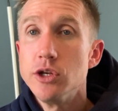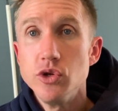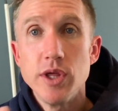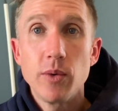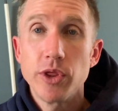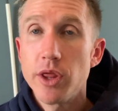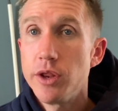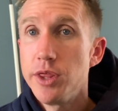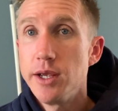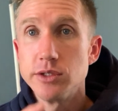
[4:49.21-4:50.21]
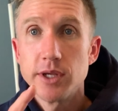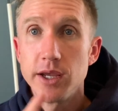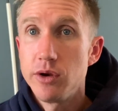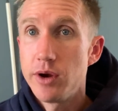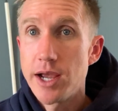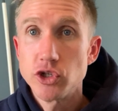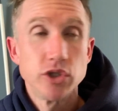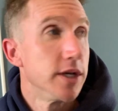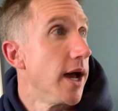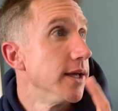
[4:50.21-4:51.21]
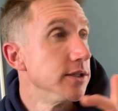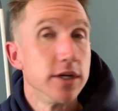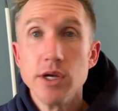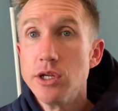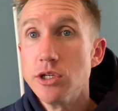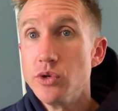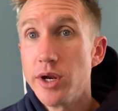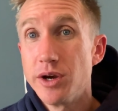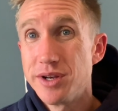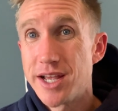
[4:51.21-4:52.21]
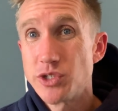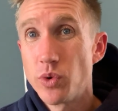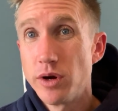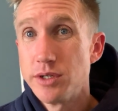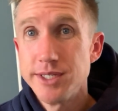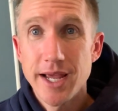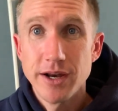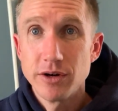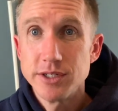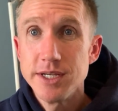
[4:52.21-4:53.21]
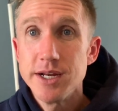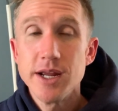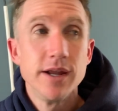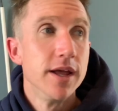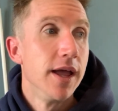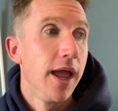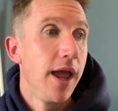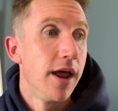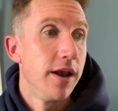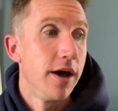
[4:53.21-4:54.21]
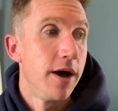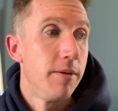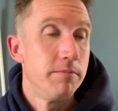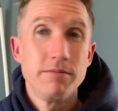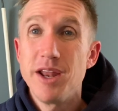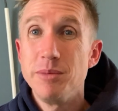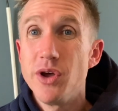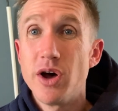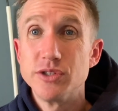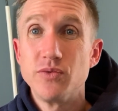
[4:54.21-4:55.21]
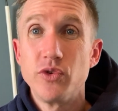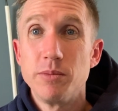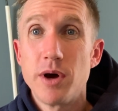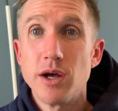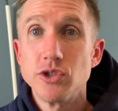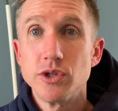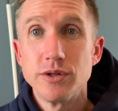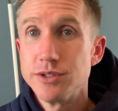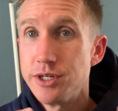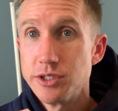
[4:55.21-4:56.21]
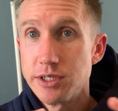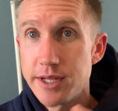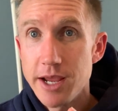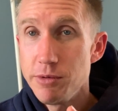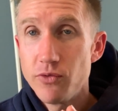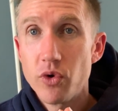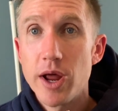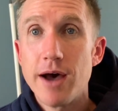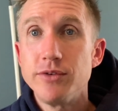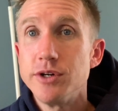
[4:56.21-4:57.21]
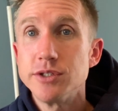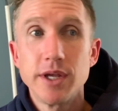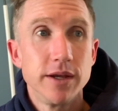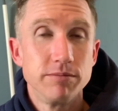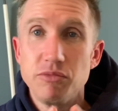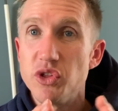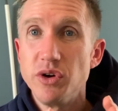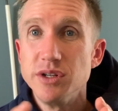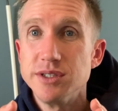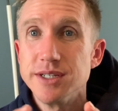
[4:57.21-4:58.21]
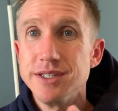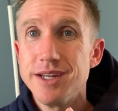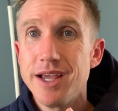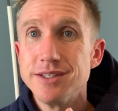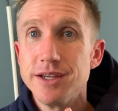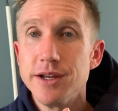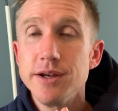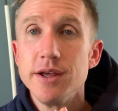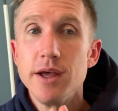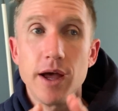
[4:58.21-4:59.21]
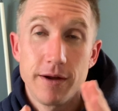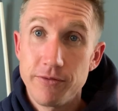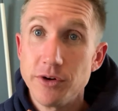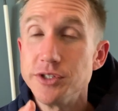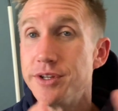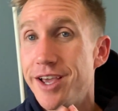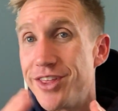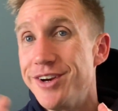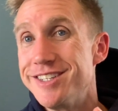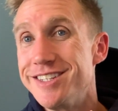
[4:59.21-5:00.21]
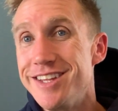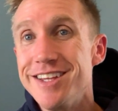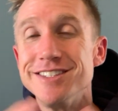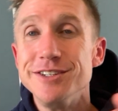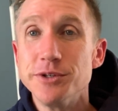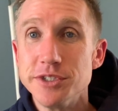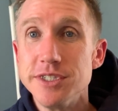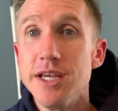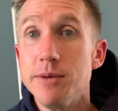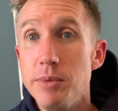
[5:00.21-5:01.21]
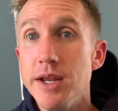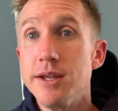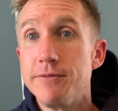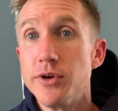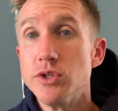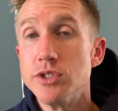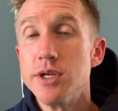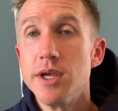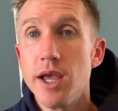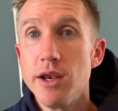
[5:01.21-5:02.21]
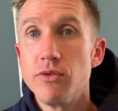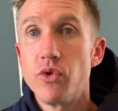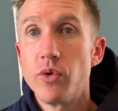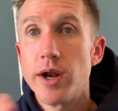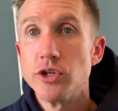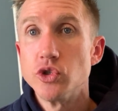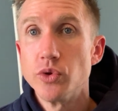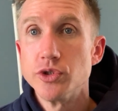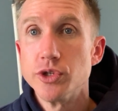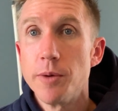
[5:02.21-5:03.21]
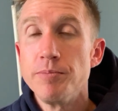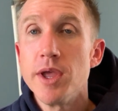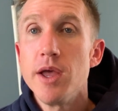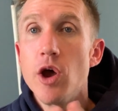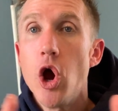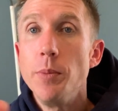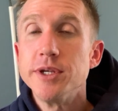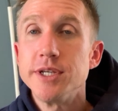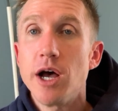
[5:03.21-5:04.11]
do that with other things like your exercise, do it at your desk while you're standing or seated, and it'll be awesome for your posture. Seriously, take before and afters like 30 to 60 days in. First in like 30 to 60 days, you'll see a big difference in your forward rounded shoulders. So hope this